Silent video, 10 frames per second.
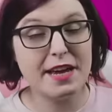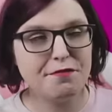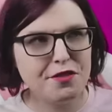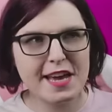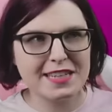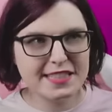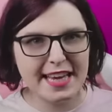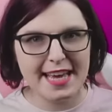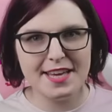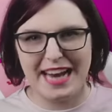If they
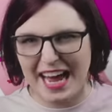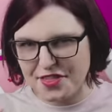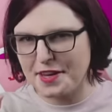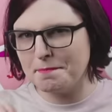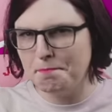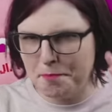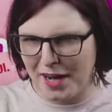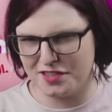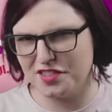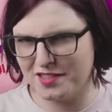did, I think
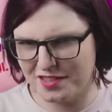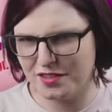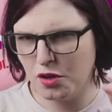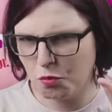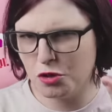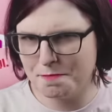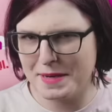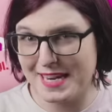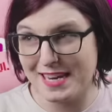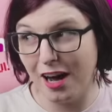busts would
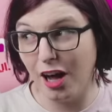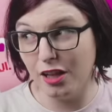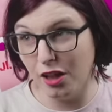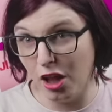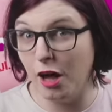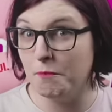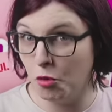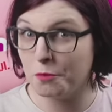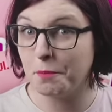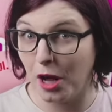be a lot
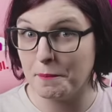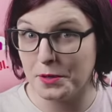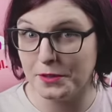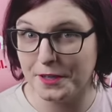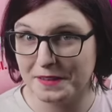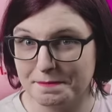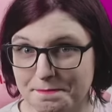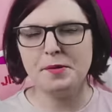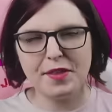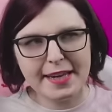more popular.
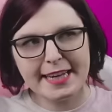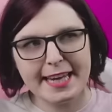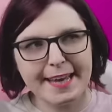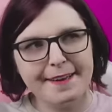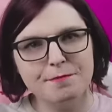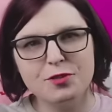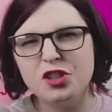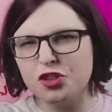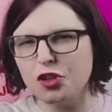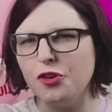But then again, you
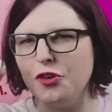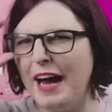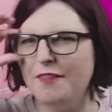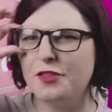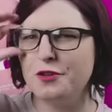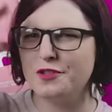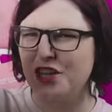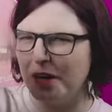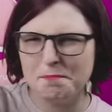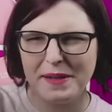do have those
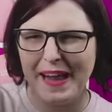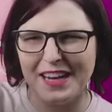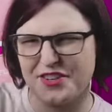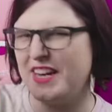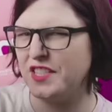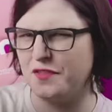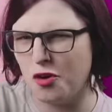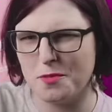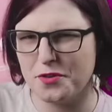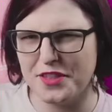Gunpla
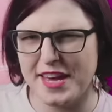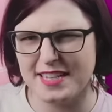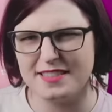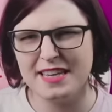Transformer things.